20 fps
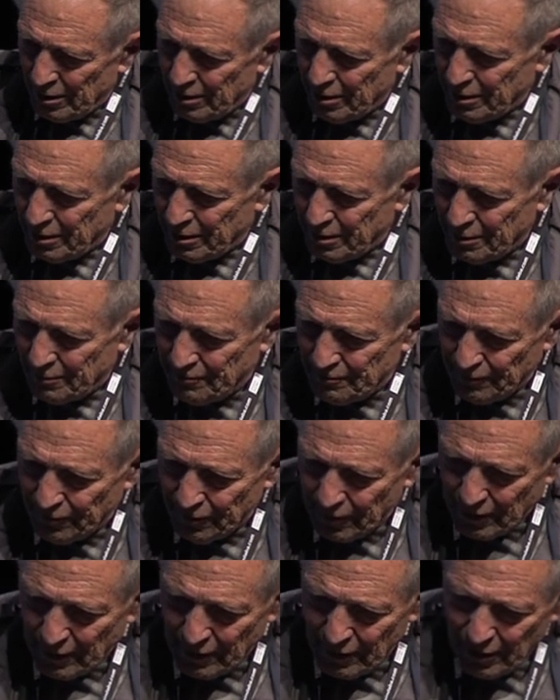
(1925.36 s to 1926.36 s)

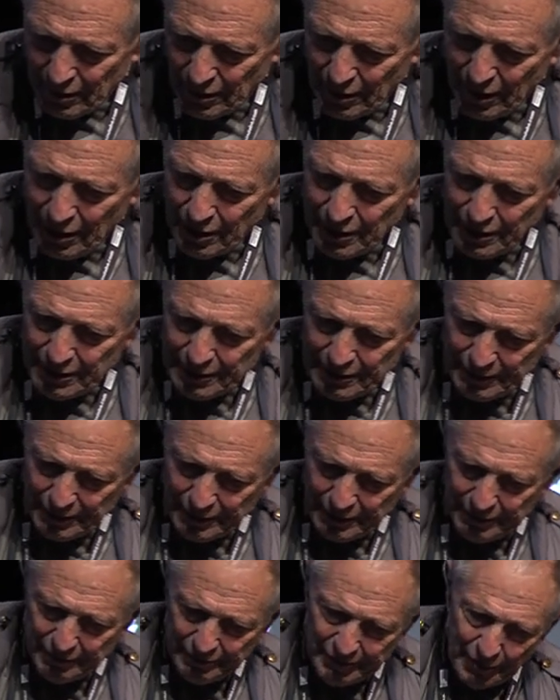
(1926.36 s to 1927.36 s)
I
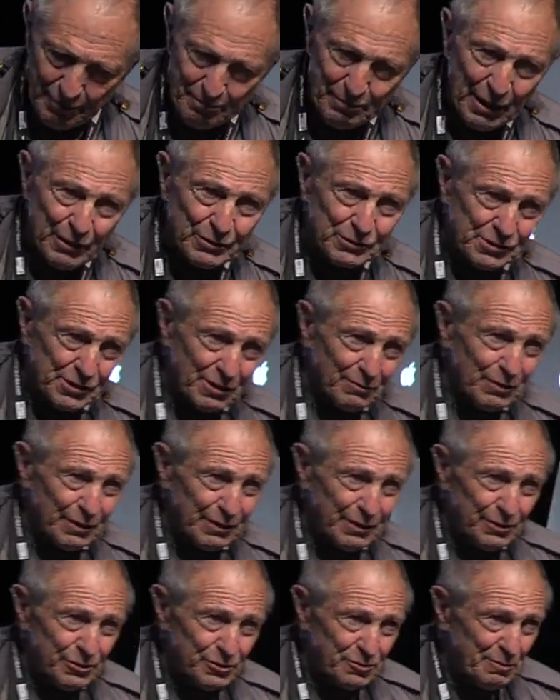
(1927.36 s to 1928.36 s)
approach
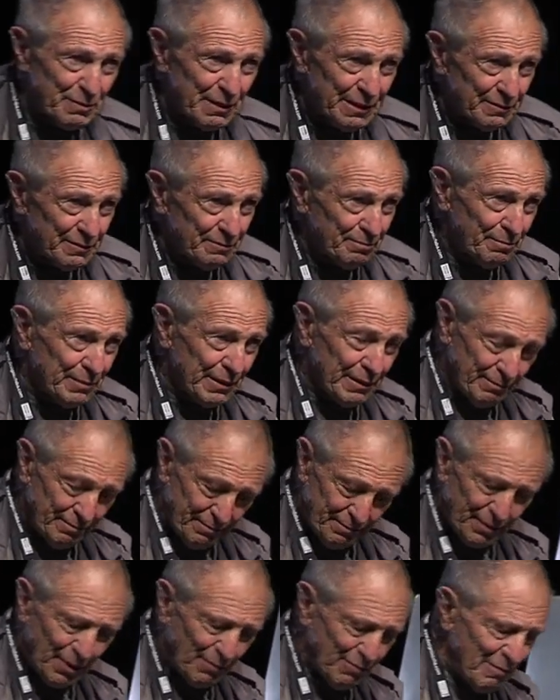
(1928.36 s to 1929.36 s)
somebody who's
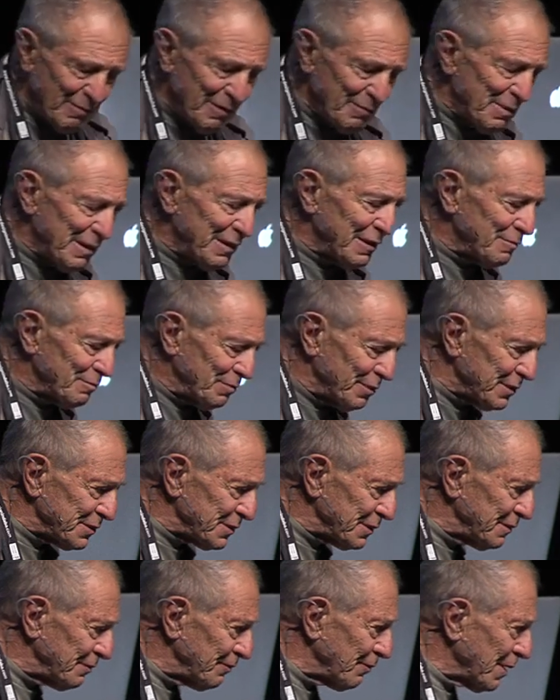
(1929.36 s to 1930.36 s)
probably been in
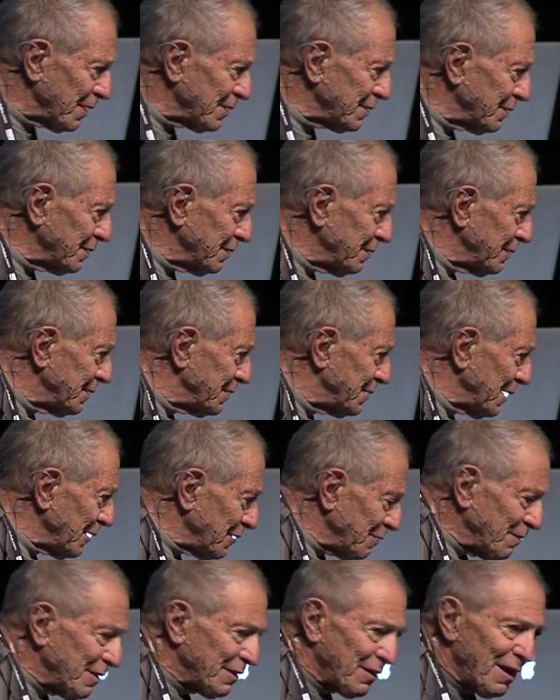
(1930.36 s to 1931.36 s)
prison and tell
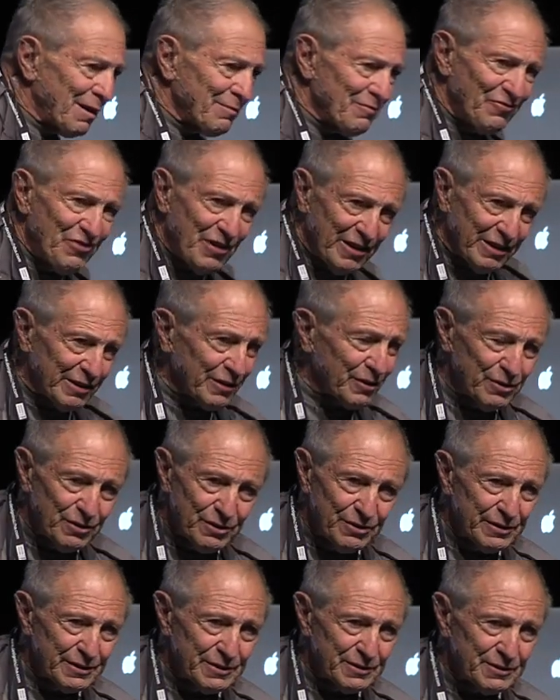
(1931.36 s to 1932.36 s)
them that I'm very
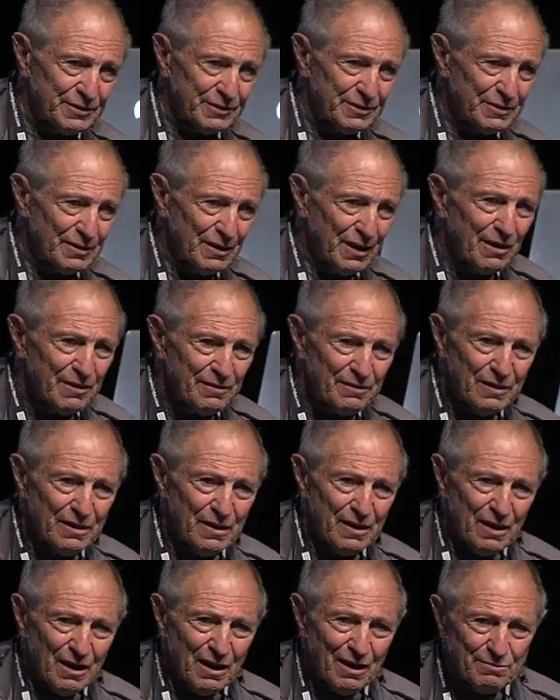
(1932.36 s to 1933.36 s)
curious.
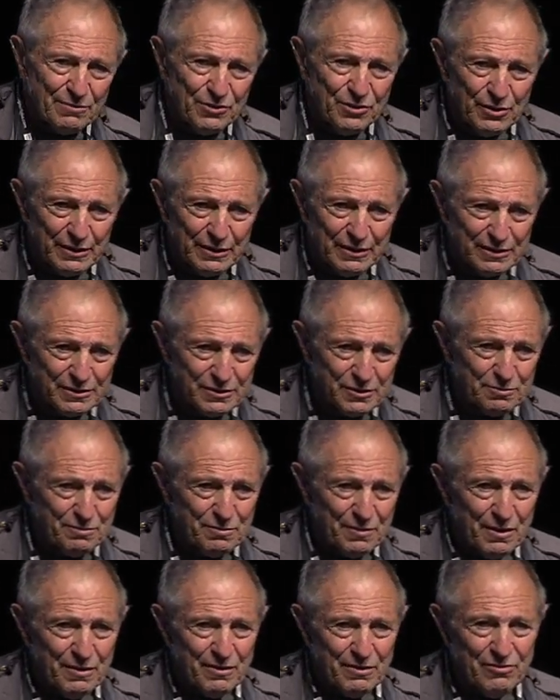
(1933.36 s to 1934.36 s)
I'm doing this
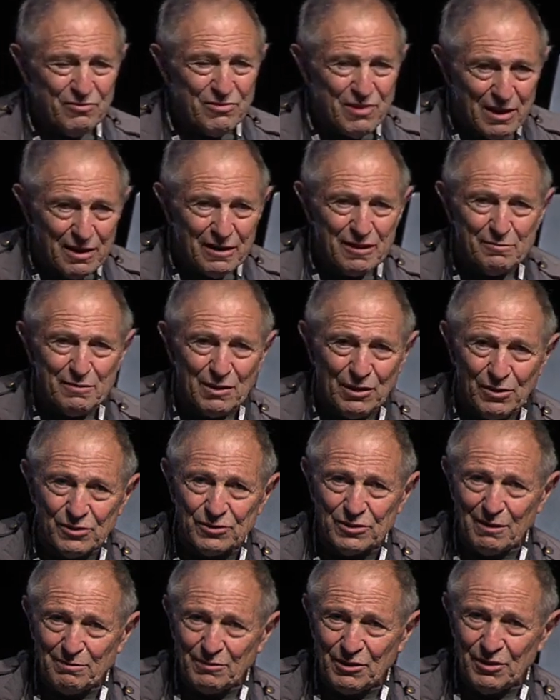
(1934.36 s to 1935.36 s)
really because
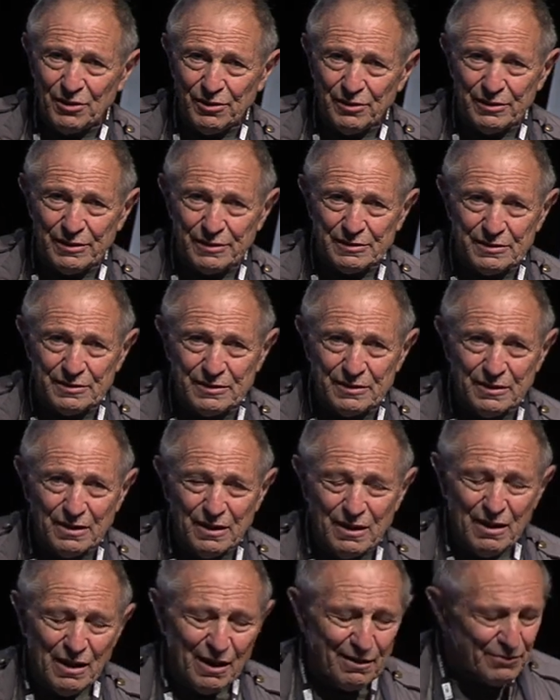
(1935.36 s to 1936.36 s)
I'm curious.
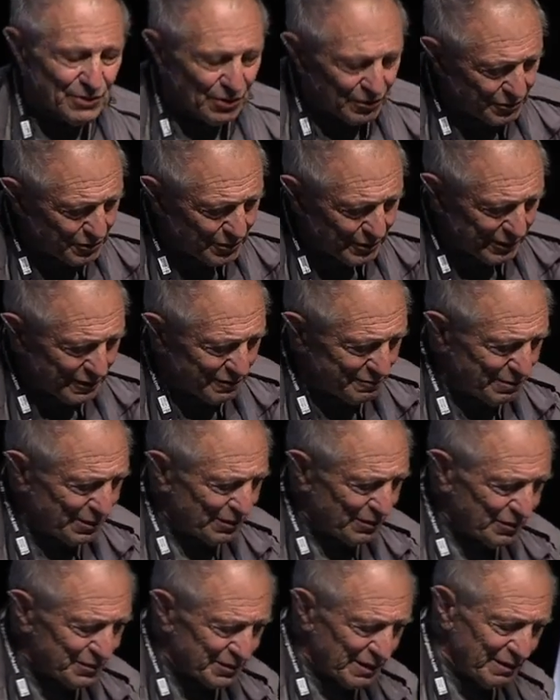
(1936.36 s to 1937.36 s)
I'm not doing it
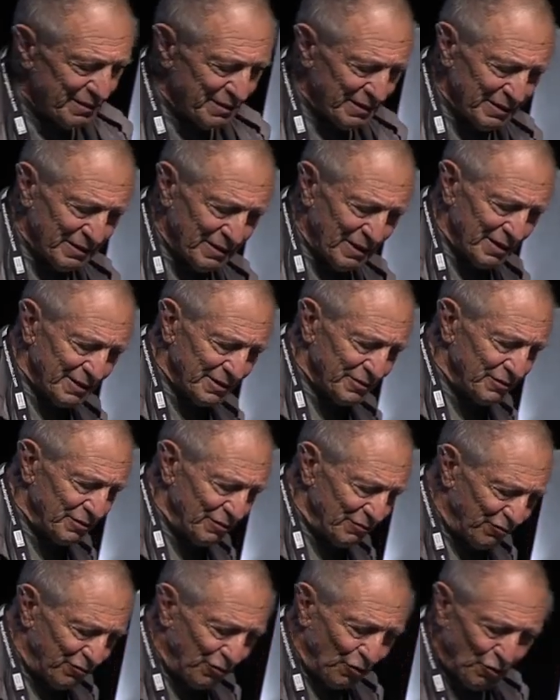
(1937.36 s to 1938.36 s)
because I think I can
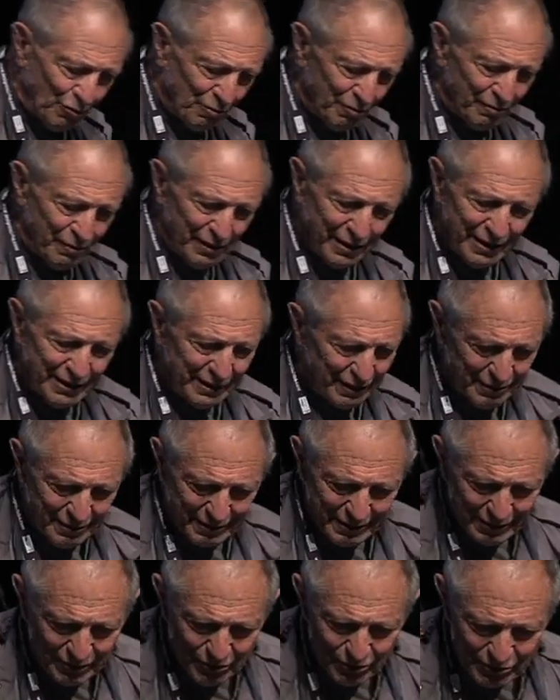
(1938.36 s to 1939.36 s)
reform
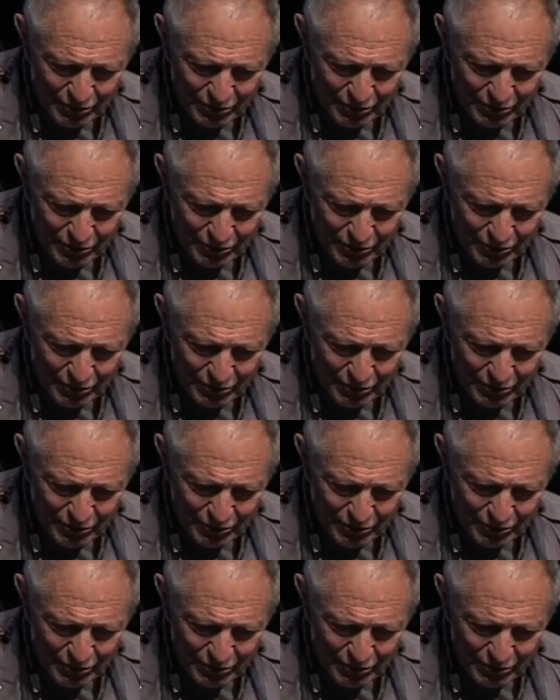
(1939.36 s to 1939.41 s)
anything or